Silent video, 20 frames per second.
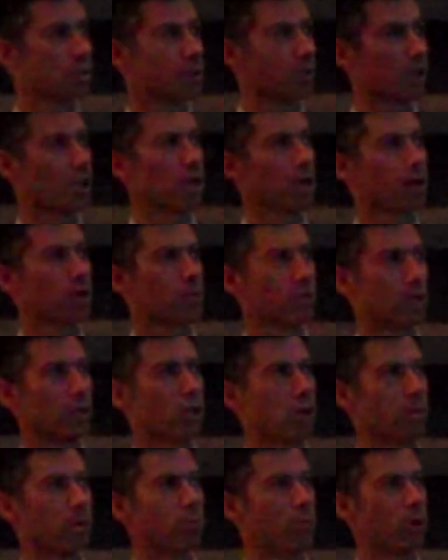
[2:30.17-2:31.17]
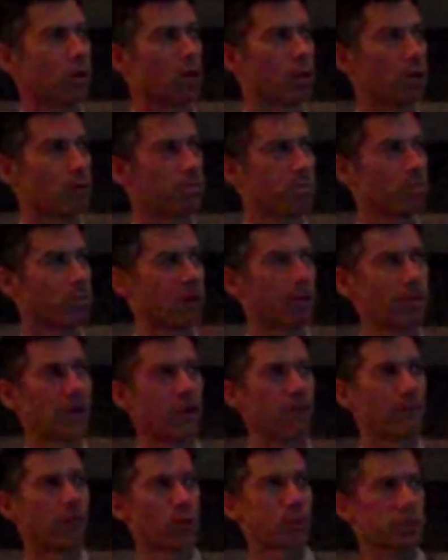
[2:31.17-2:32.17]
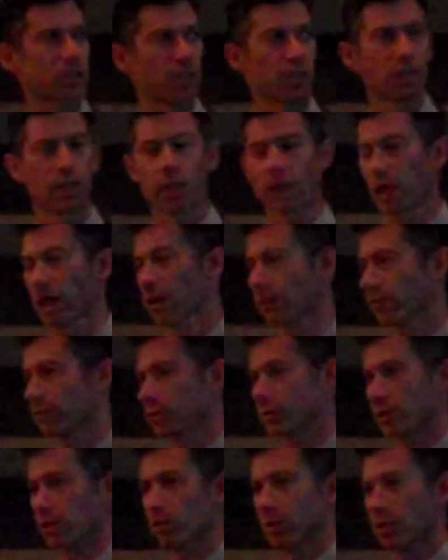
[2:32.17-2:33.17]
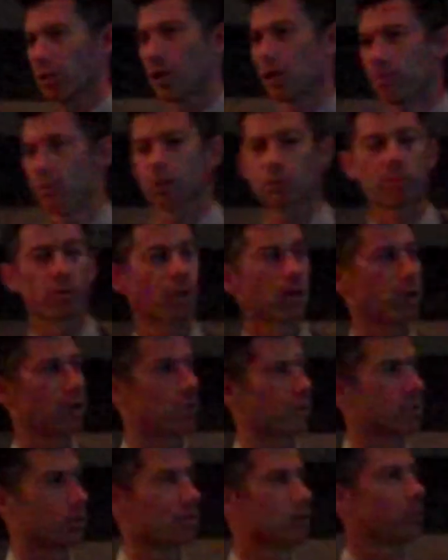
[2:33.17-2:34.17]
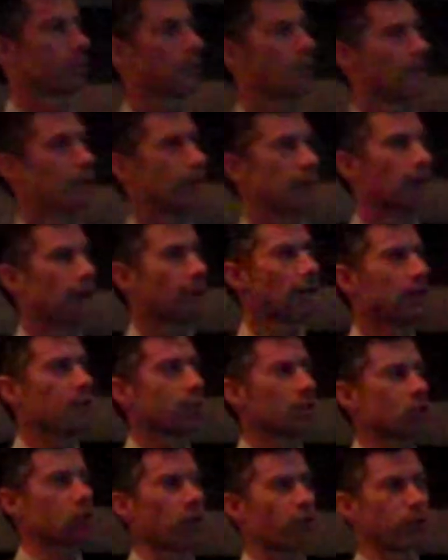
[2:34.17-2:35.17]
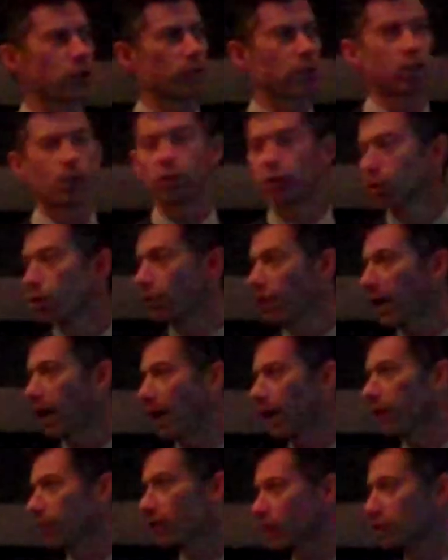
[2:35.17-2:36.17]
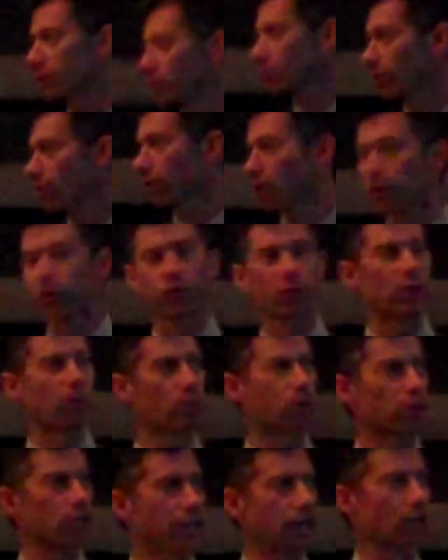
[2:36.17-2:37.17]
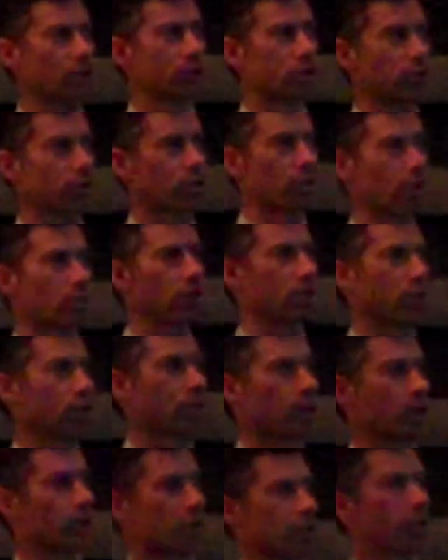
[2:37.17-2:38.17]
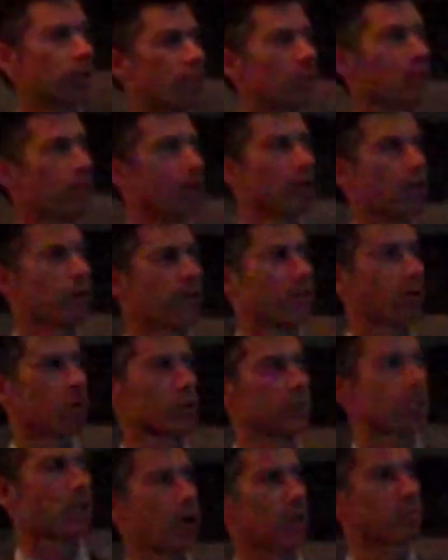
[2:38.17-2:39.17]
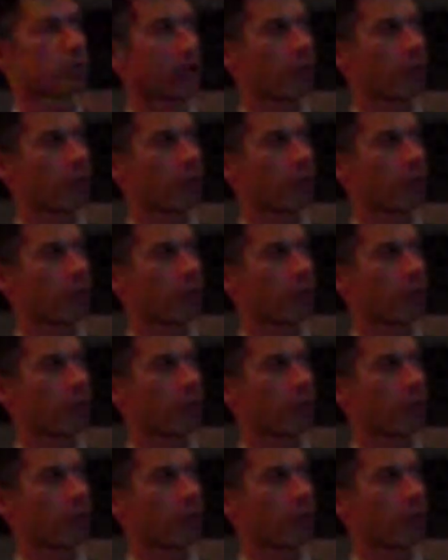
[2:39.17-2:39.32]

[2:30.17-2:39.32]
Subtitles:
Yeah, well, a little bit more. About 14.5 or so kilometers per hour. So if you can do that, this is what the 3 workouts are going to look like. 4 times